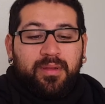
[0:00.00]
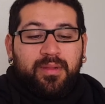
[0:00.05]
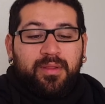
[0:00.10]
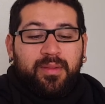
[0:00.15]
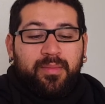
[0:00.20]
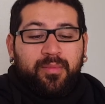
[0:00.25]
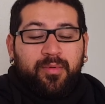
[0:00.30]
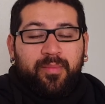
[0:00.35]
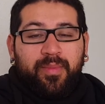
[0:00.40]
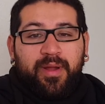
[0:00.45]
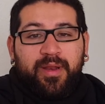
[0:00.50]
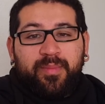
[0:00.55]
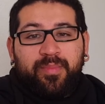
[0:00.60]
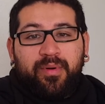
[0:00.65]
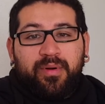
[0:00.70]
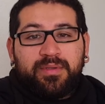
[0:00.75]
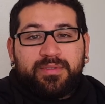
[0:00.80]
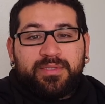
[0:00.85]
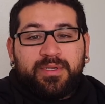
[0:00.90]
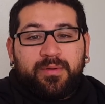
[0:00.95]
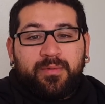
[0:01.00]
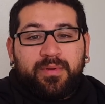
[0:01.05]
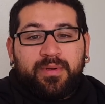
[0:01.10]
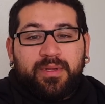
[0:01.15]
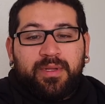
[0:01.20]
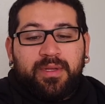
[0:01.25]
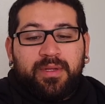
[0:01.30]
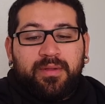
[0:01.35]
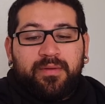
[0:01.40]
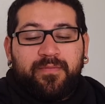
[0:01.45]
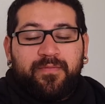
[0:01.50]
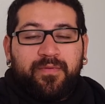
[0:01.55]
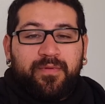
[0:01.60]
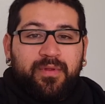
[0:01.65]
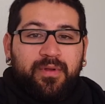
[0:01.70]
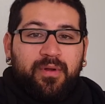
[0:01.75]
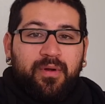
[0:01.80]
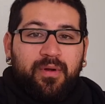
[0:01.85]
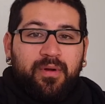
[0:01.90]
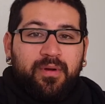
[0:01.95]
The more body parts that I want to get for the
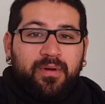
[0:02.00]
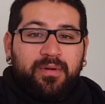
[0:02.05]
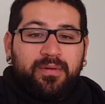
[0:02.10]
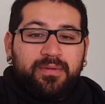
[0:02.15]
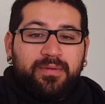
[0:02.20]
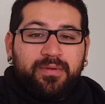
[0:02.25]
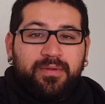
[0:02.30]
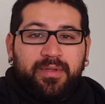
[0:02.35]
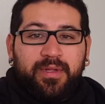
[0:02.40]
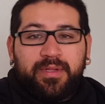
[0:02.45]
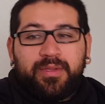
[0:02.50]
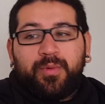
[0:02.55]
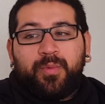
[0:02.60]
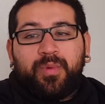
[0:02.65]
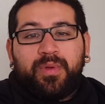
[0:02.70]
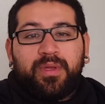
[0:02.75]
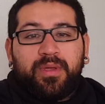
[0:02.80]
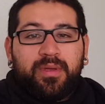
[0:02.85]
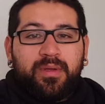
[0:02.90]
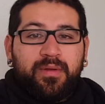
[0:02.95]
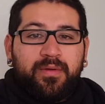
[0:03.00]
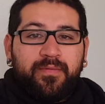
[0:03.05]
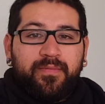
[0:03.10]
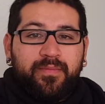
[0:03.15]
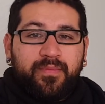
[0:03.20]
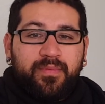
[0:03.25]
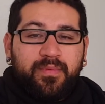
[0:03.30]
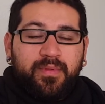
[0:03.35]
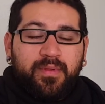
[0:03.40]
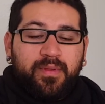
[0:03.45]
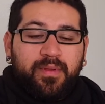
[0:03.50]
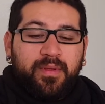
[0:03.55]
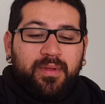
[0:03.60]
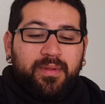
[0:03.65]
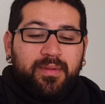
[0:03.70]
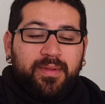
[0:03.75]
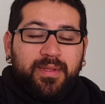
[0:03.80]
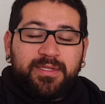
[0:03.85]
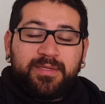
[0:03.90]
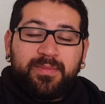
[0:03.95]
car, you know, like the wing,
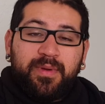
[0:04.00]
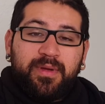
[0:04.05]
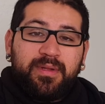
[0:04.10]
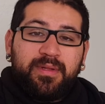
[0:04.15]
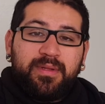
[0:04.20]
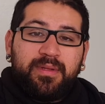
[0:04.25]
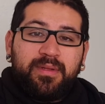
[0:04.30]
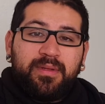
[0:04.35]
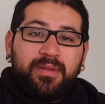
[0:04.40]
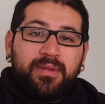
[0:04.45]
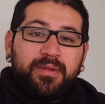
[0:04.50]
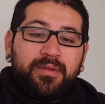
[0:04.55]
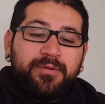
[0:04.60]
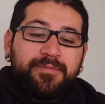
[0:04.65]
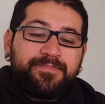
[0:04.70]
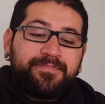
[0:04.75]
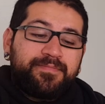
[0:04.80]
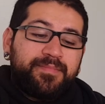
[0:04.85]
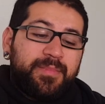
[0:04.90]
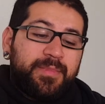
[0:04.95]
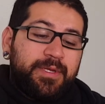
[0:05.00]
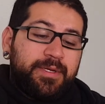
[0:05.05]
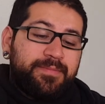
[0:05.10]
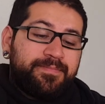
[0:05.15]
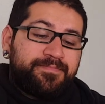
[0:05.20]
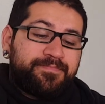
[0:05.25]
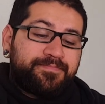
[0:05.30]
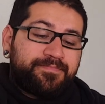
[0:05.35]
and that's about it. Yeah.